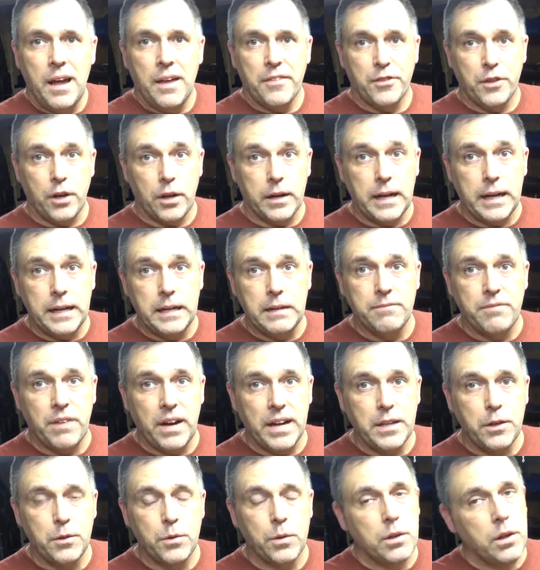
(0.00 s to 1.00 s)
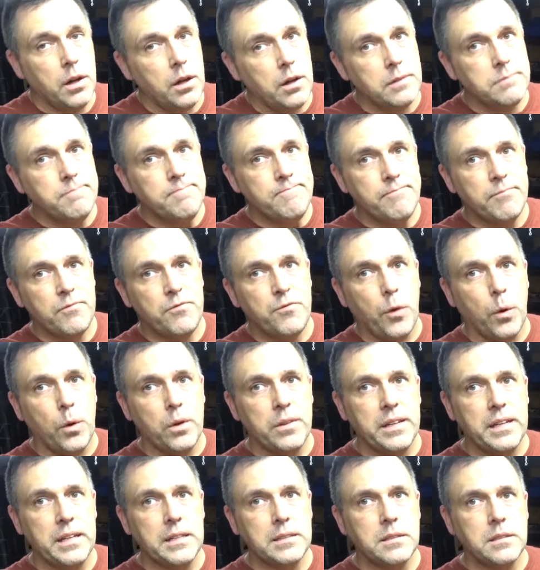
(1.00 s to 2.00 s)
Thought I'd invite you along for
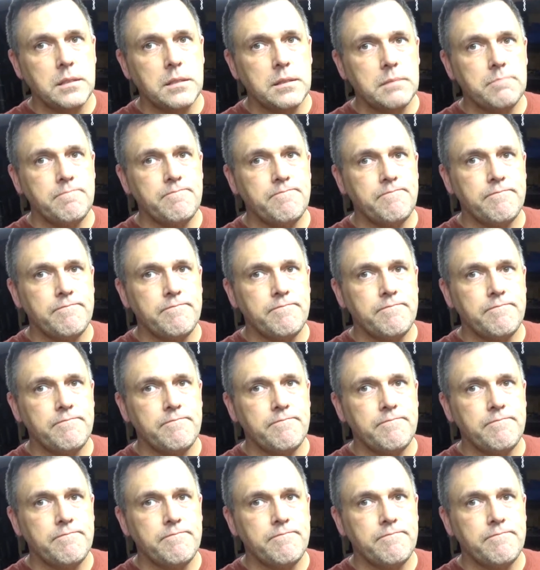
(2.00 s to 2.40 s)
this,